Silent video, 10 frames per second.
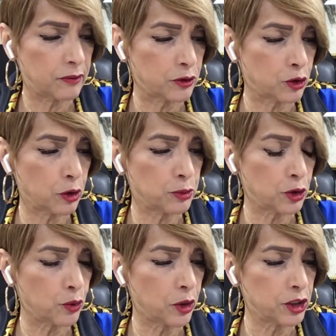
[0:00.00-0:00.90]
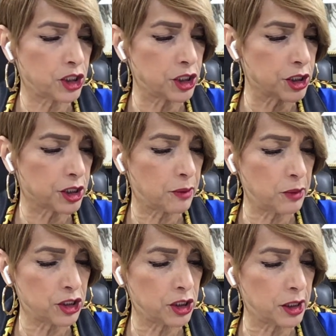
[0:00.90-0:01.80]
scripture where Jesus
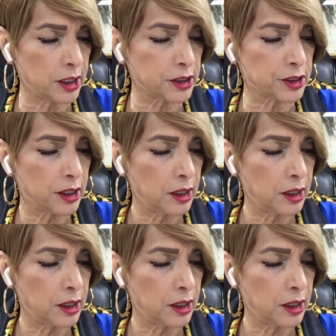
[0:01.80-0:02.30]
commissioned us.